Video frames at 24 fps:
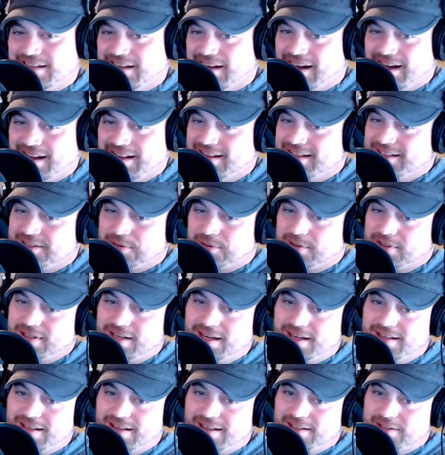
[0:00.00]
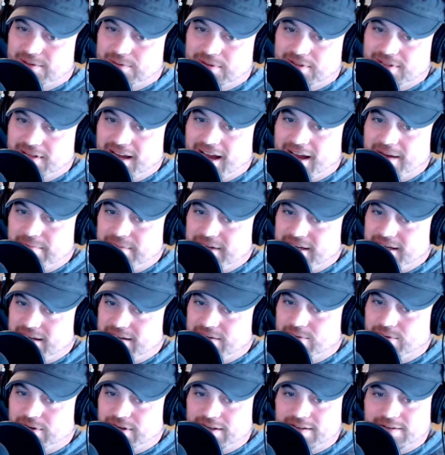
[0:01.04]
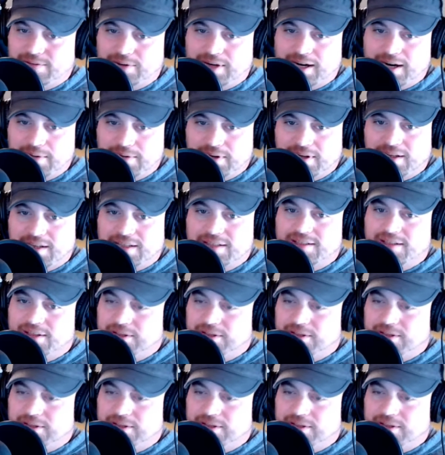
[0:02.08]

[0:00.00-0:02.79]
this one got me when I realized,